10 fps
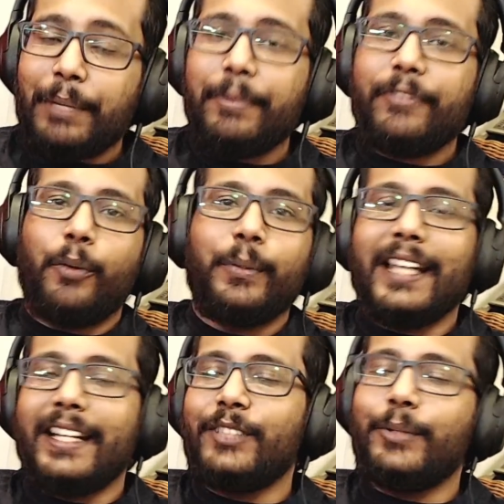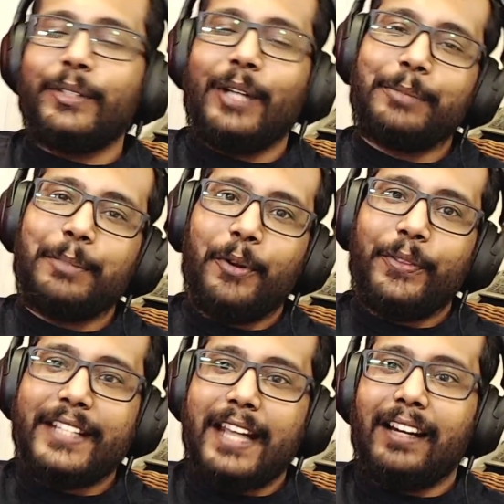But before we get into it, to help support
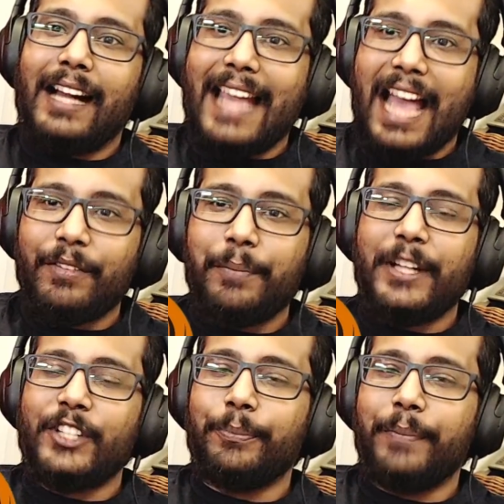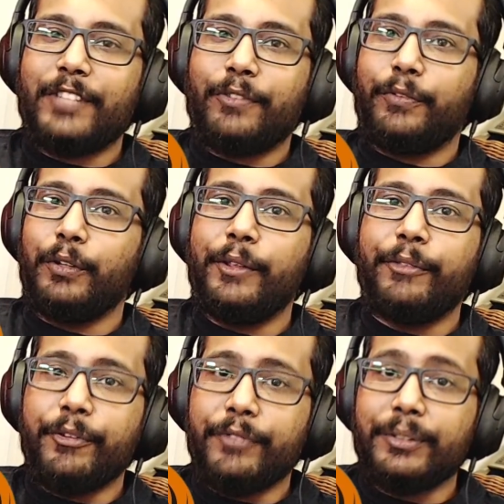the channel, I have a Patreon page for
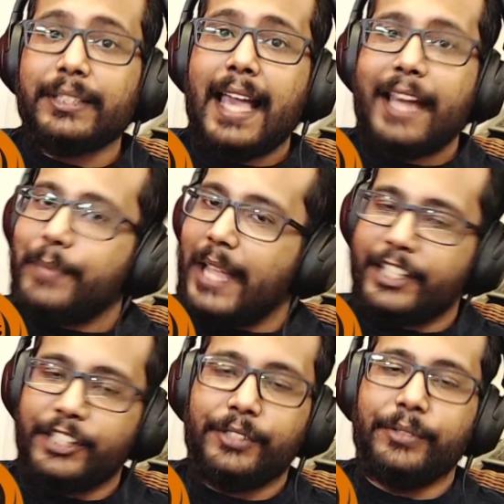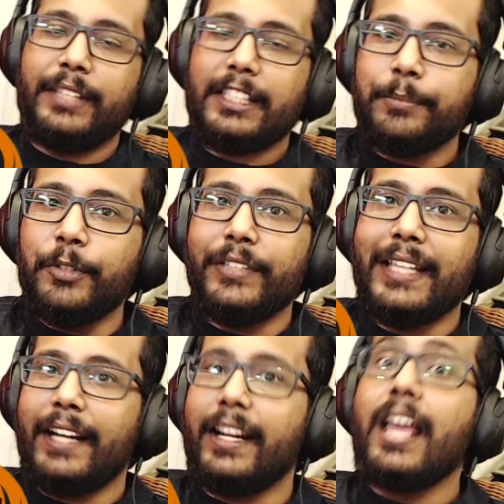full-length reviews and reactions to this
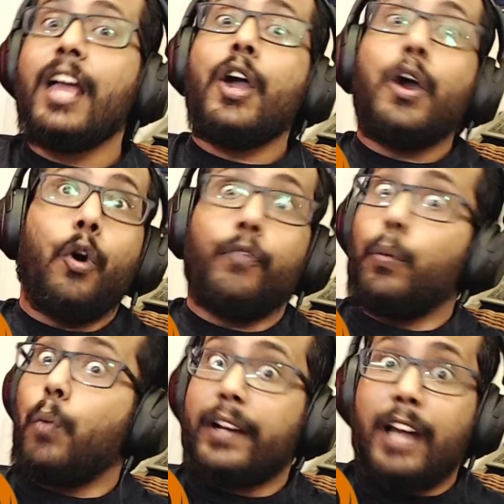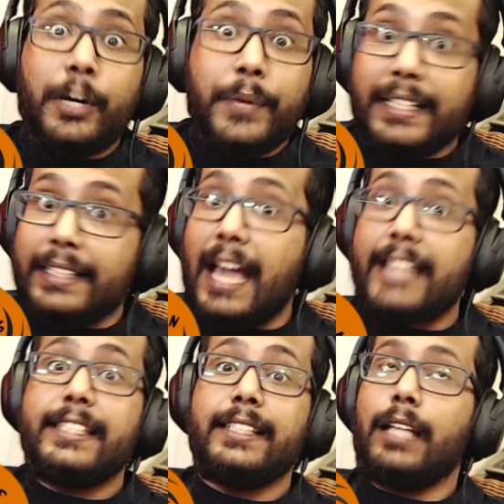movie and over
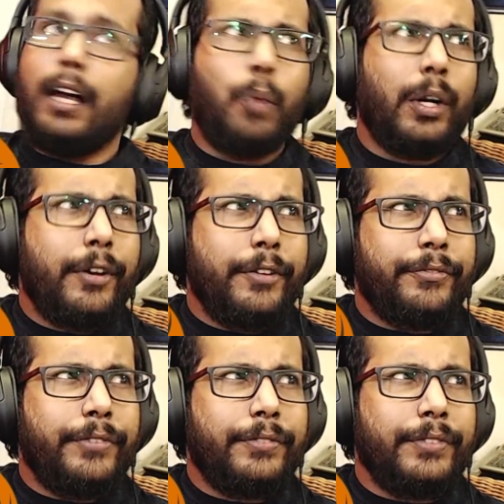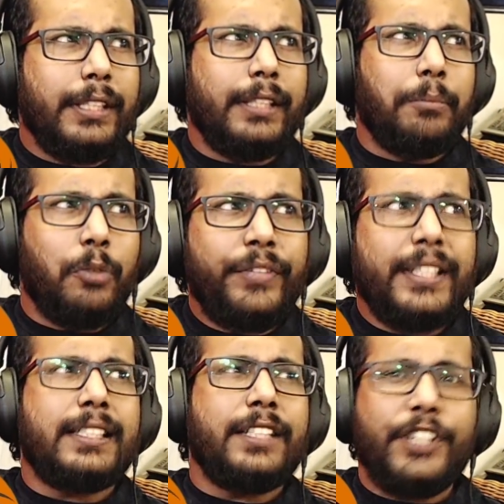190, uh, 150
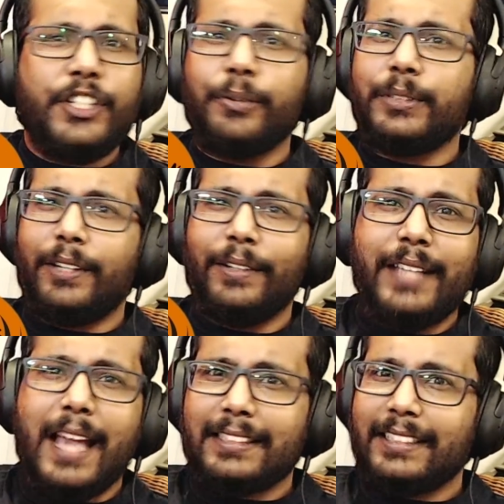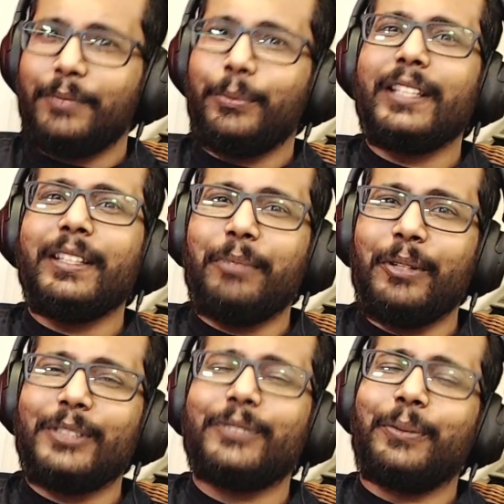movies, TV shows, early access, and weekly
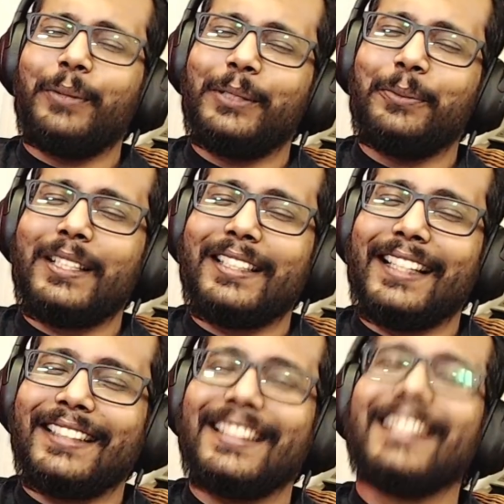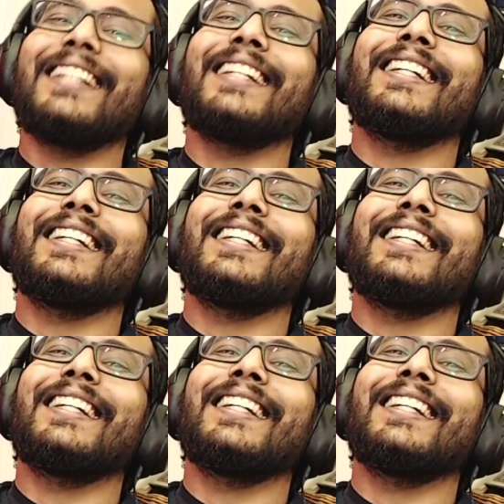polls for what to watch next.